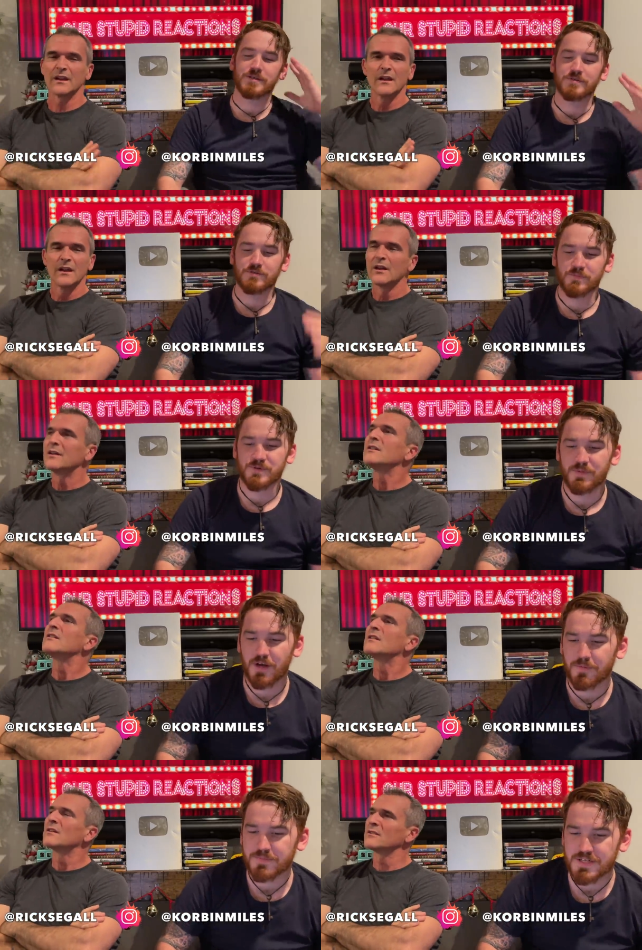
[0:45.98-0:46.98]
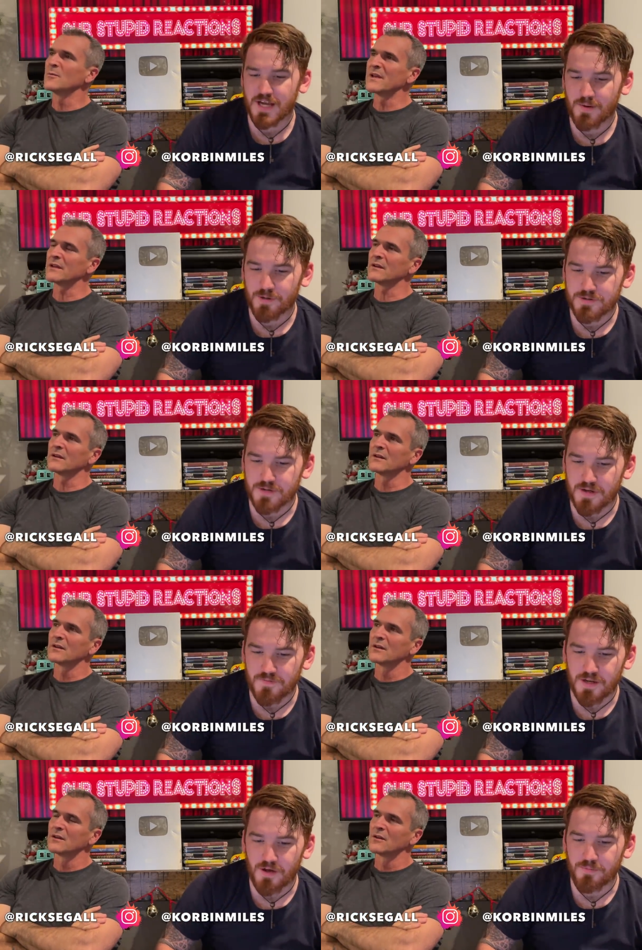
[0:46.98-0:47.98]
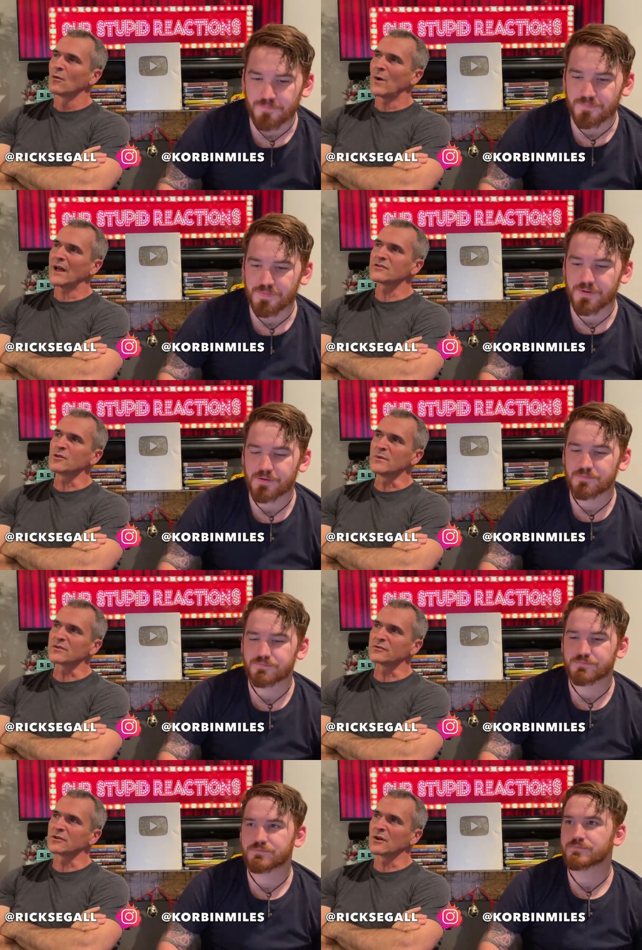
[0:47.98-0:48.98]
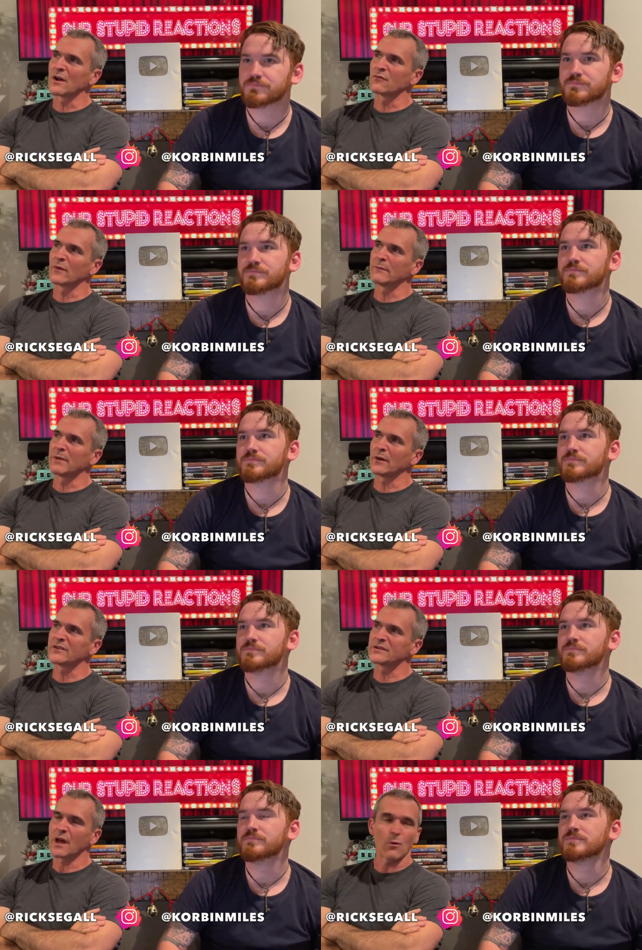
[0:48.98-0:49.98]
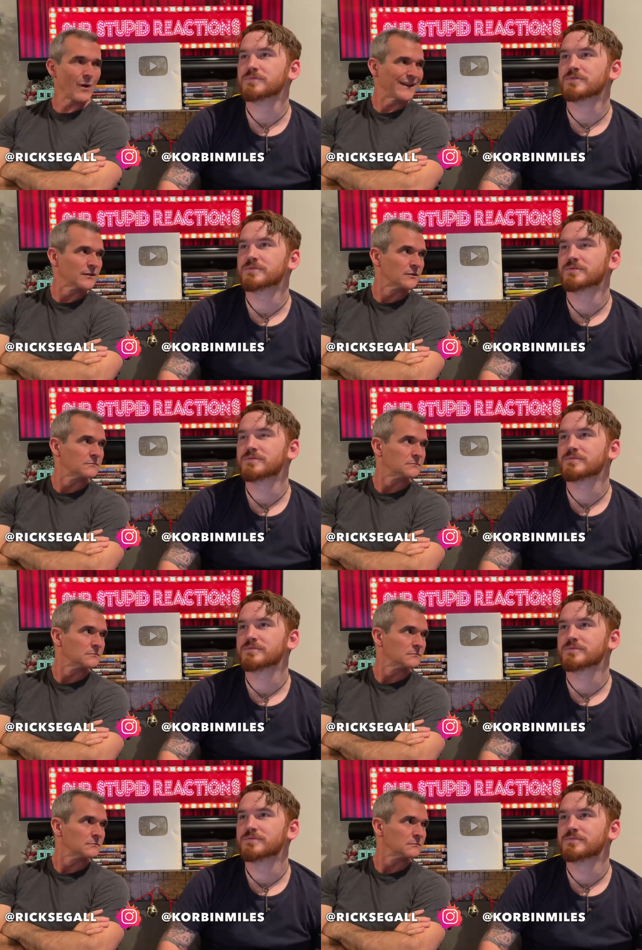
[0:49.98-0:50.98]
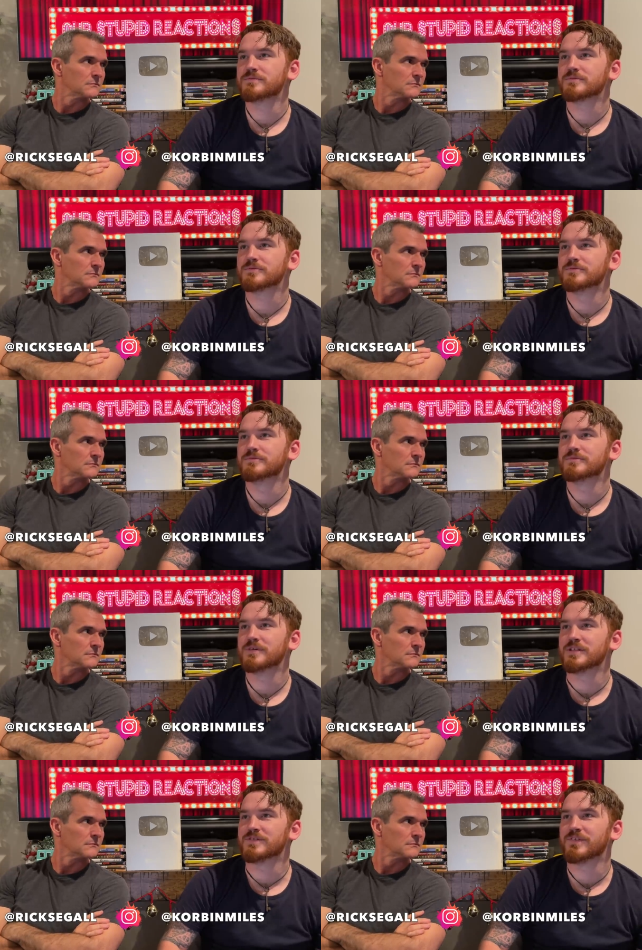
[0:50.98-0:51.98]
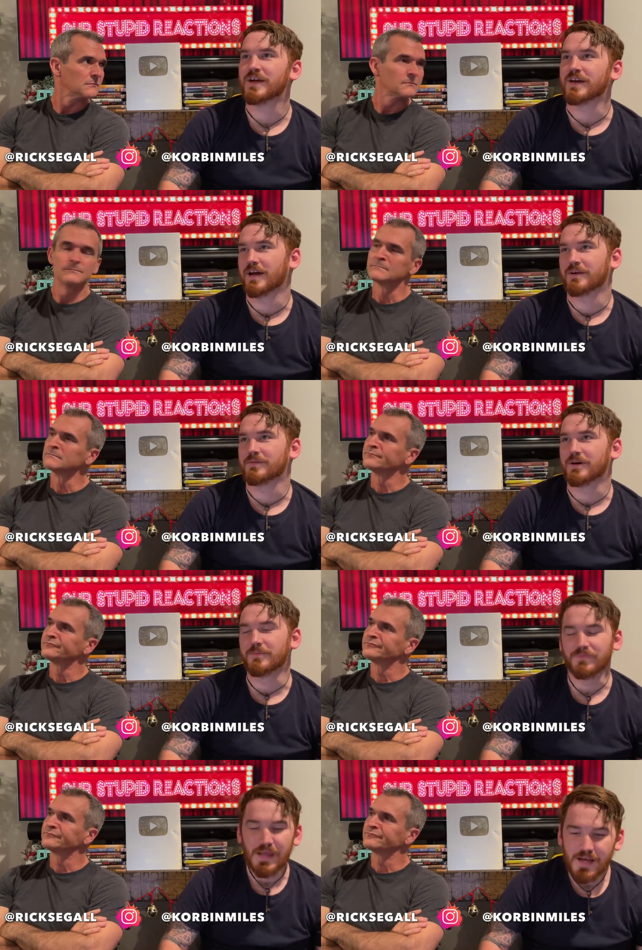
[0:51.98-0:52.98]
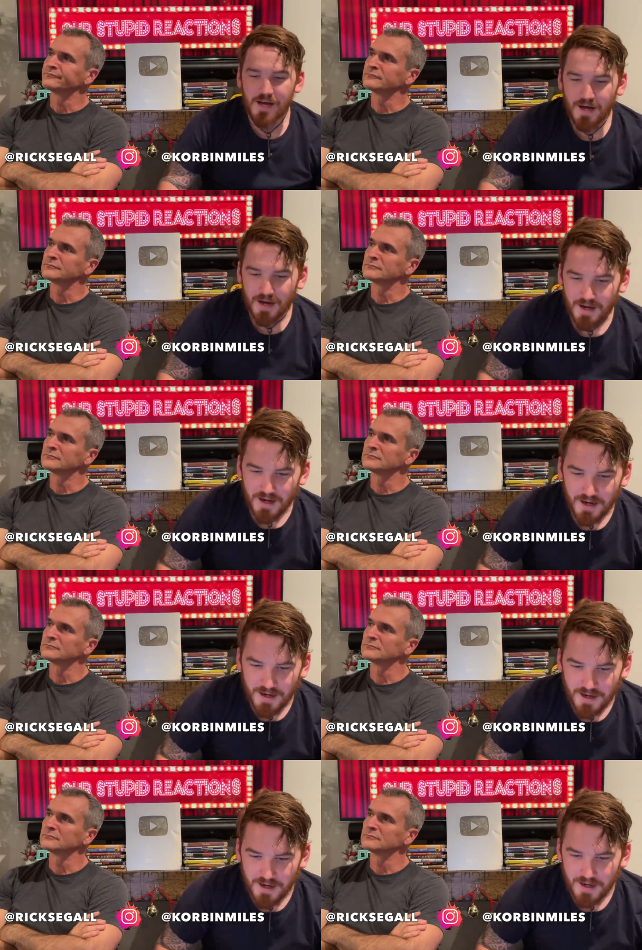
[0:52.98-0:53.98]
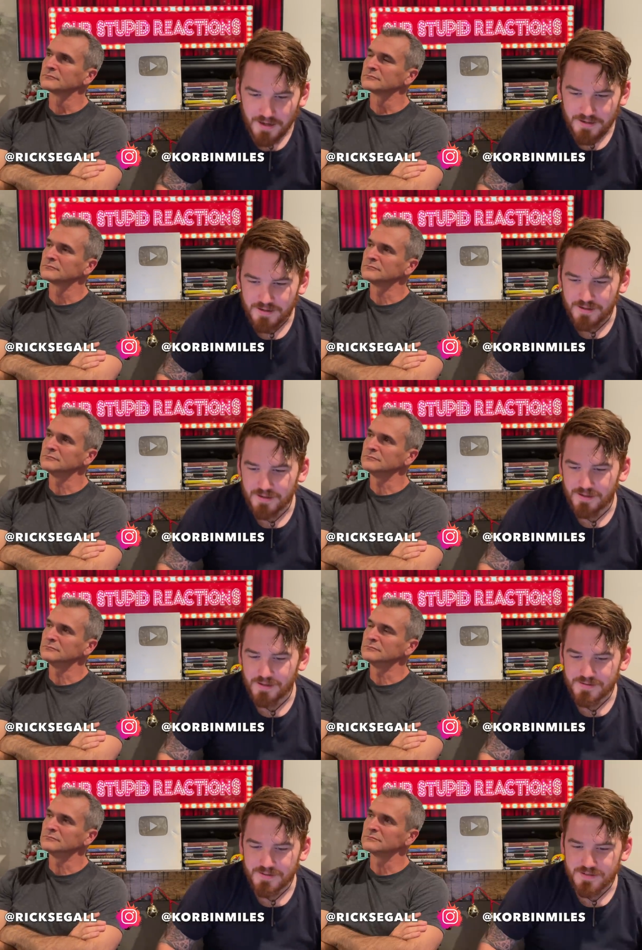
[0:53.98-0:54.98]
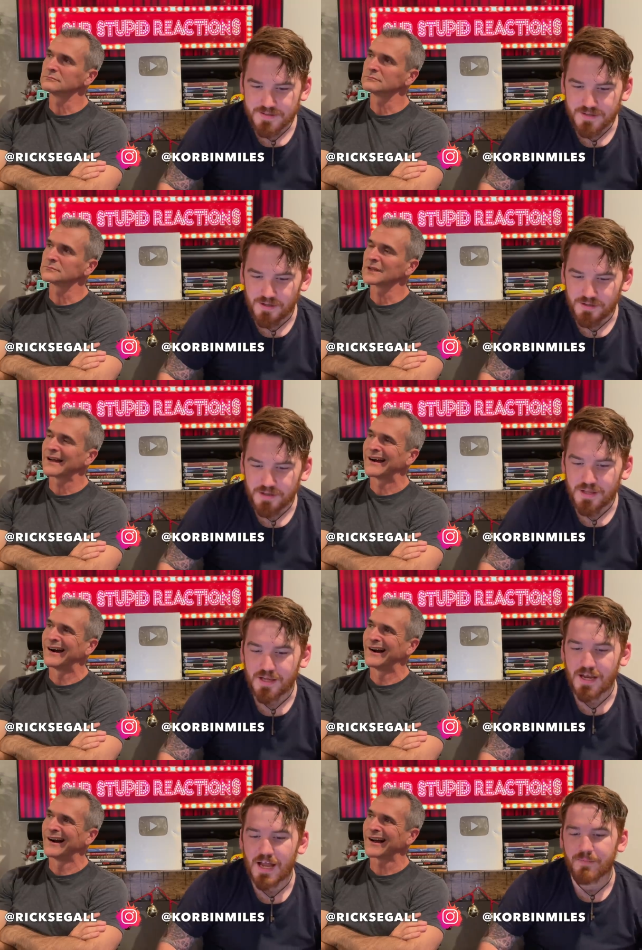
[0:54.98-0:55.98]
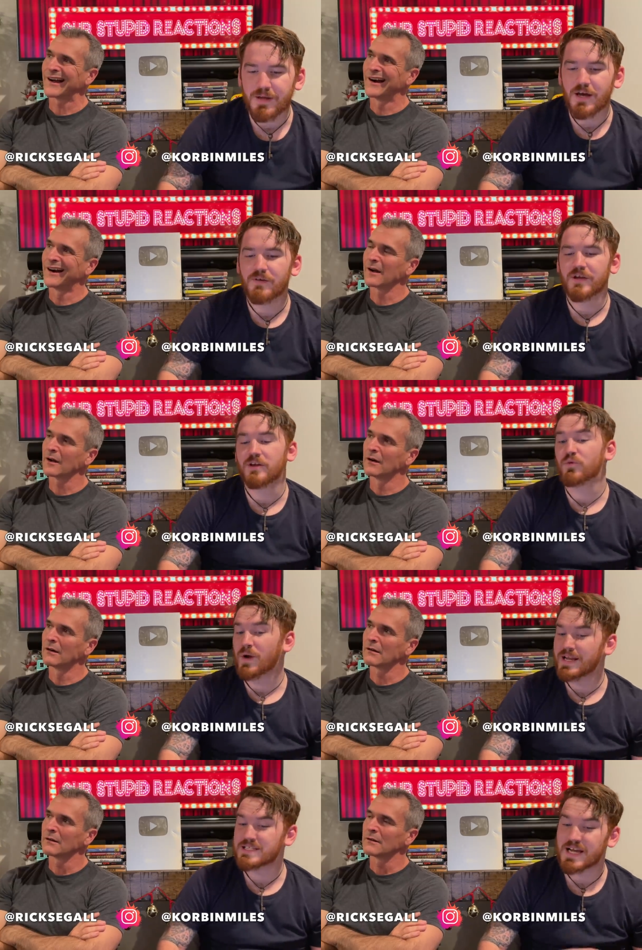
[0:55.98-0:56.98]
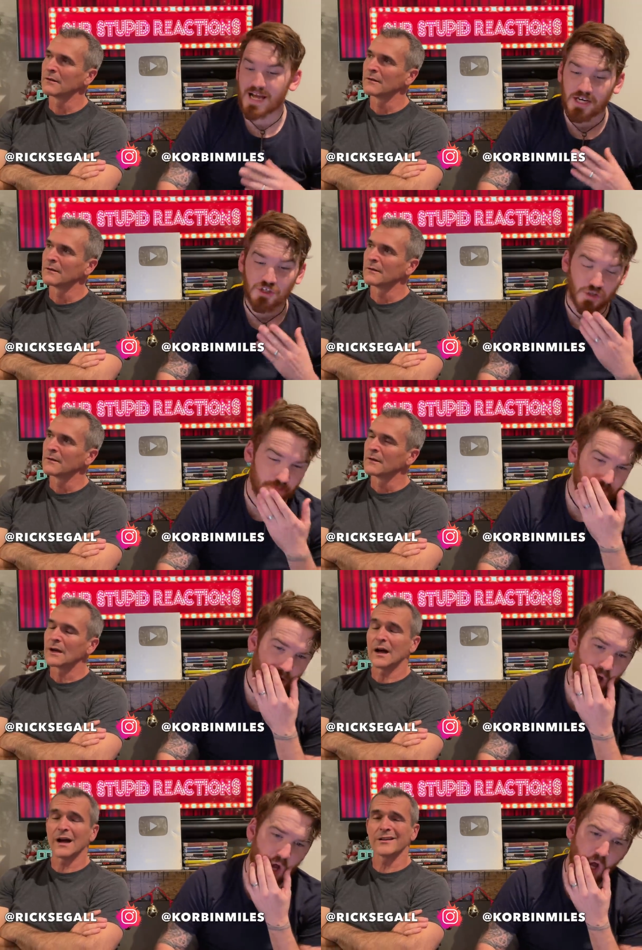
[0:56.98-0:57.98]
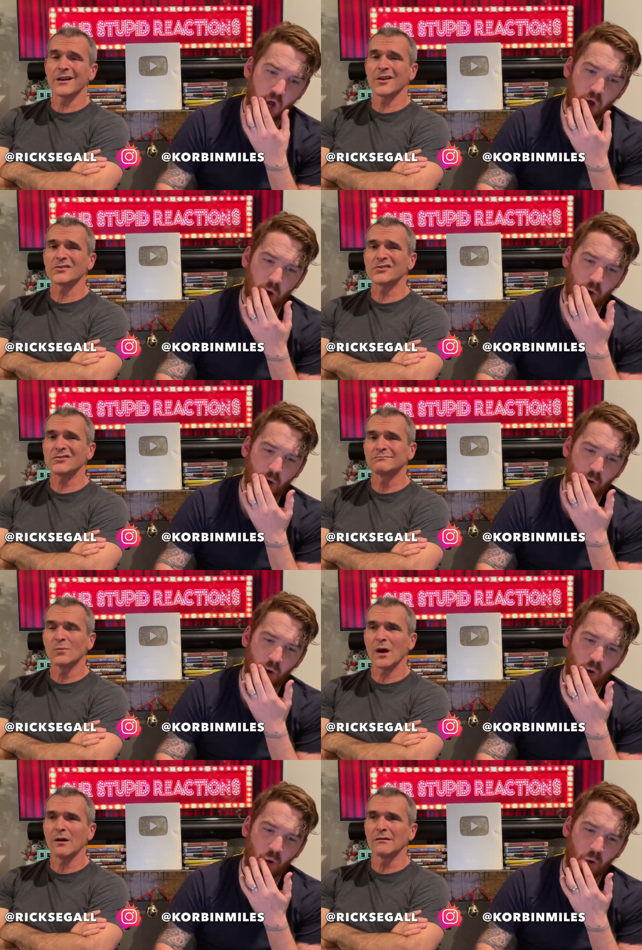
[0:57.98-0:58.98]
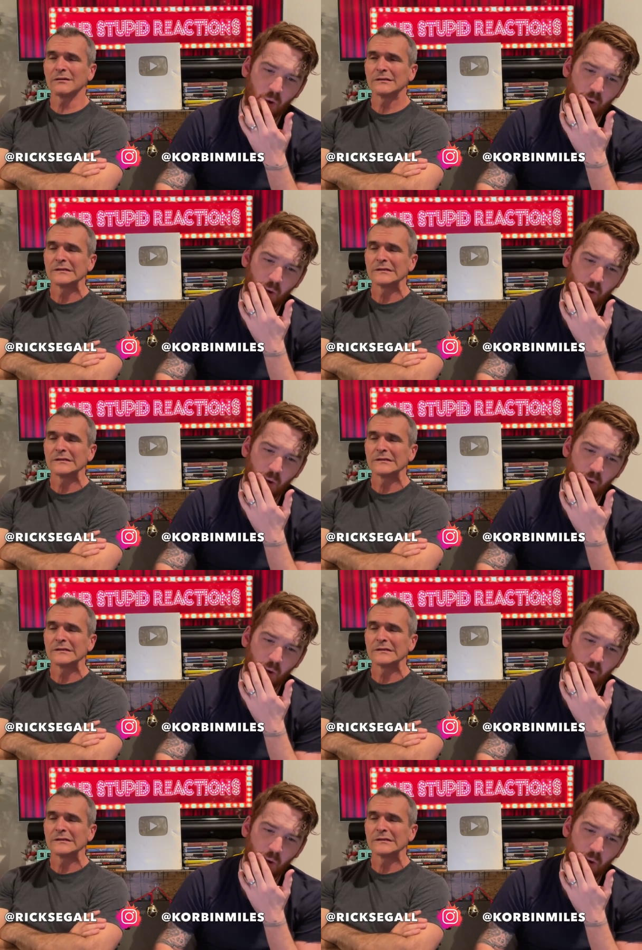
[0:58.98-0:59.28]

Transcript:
Speaker 1: the description below. Today we're doing a video. Why does your mistletoe have red berries and not white? It's fake. I don't know. Uh, this is called The Anatomy of a Great Actor. Ah, uh, yes. Well,